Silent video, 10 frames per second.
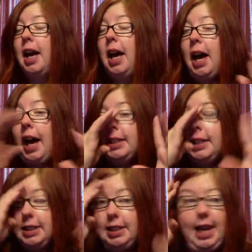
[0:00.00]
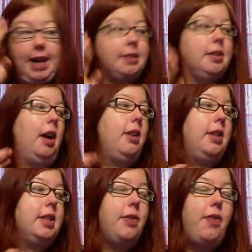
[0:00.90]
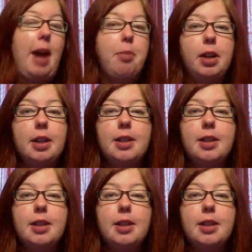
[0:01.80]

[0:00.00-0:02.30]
I did a test on this fabric.